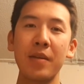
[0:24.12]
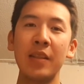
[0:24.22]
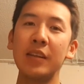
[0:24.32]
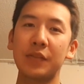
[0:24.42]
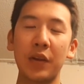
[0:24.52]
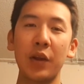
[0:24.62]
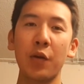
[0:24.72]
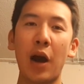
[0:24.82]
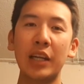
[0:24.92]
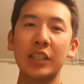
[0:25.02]
In this
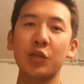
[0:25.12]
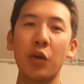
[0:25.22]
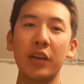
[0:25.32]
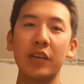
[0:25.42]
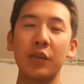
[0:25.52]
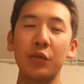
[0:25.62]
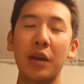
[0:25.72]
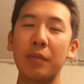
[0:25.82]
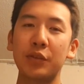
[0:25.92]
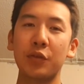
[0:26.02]
video, I just wanted to
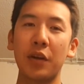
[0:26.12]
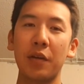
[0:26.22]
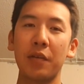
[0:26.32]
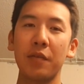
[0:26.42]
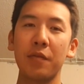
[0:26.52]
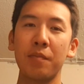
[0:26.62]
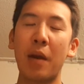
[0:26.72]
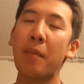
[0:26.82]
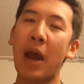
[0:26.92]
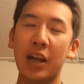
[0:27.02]
demonstrate
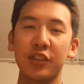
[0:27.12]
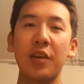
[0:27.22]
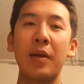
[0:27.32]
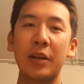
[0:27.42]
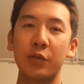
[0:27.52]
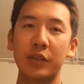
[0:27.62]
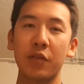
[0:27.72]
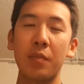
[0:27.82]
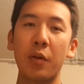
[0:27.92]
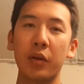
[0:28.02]
my passion and my interest
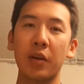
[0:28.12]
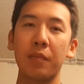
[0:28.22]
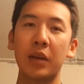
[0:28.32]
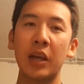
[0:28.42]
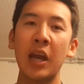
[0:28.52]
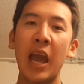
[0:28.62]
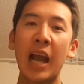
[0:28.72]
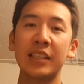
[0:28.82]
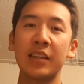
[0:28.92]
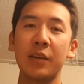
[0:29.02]
for the Boeing company,
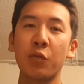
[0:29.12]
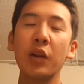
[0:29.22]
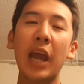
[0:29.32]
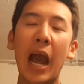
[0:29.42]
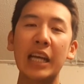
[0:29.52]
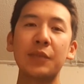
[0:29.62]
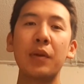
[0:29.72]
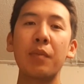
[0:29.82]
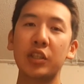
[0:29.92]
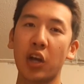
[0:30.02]
as it really has
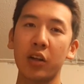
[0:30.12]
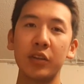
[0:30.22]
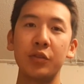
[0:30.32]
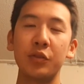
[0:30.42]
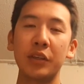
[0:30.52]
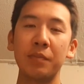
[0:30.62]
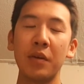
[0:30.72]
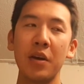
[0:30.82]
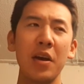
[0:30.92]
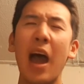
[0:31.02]
been my childhood dream
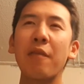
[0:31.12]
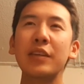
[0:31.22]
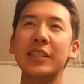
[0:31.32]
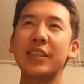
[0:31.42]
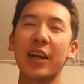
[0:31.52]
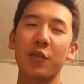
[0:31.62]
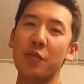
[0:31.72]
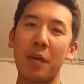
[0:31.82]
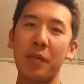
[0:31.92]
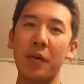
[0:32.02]
ever since I can
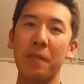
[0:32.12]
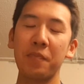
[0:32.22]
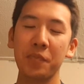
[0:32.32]
remember.